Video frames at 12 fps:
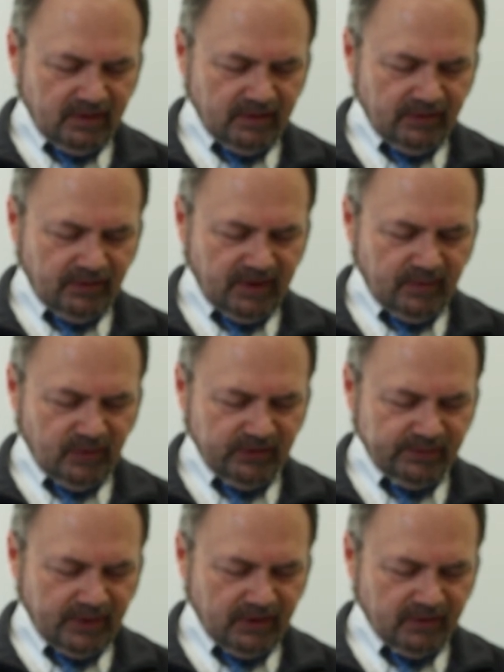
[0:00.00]
though I
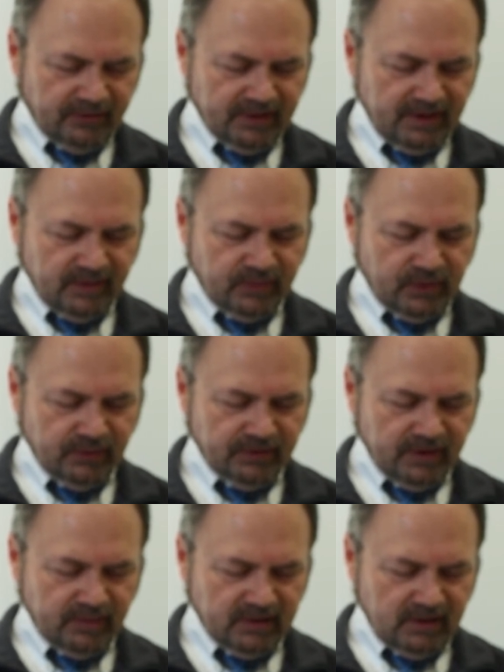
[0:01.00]
most powerfully and
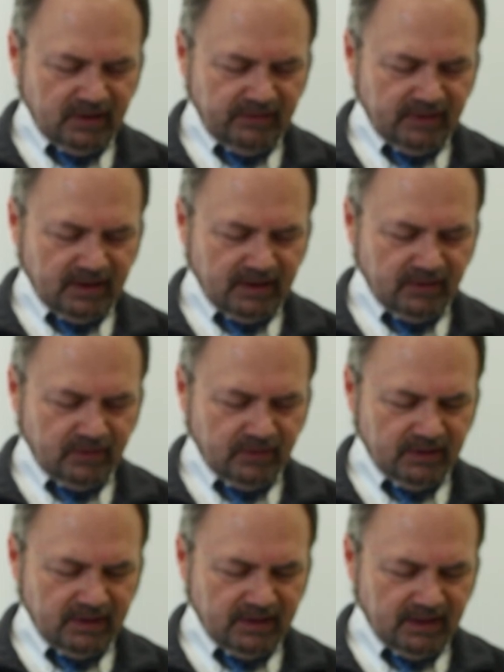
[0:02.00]
potently believe, yet I
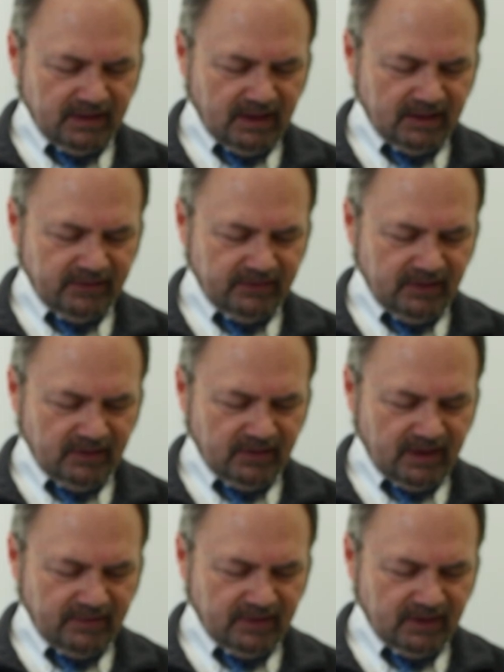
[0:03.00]
hold it not honesty to
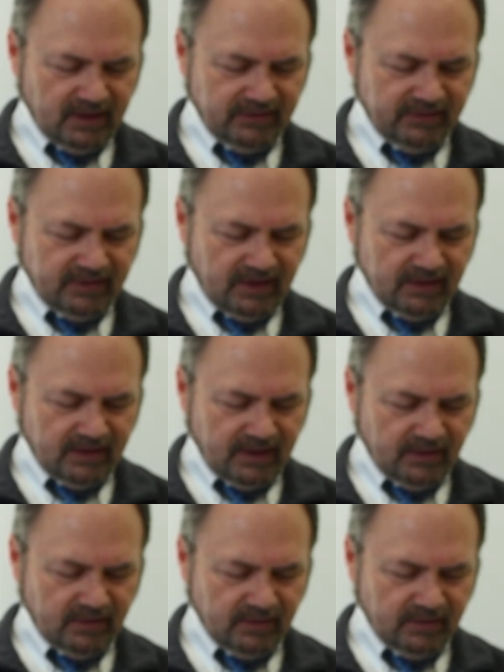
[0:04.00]
have it thus set
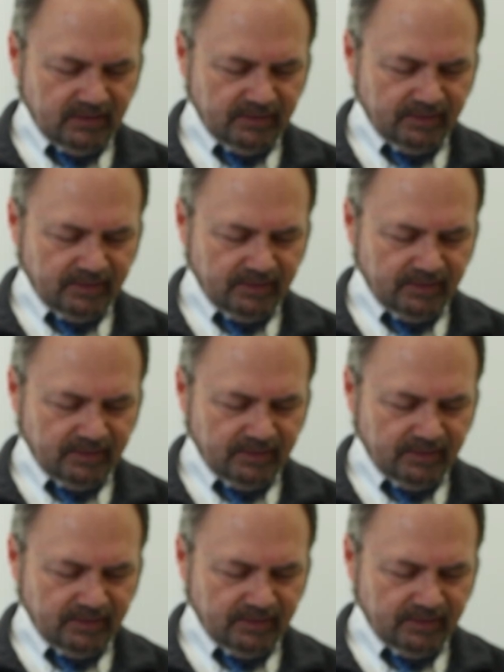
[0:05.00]
down.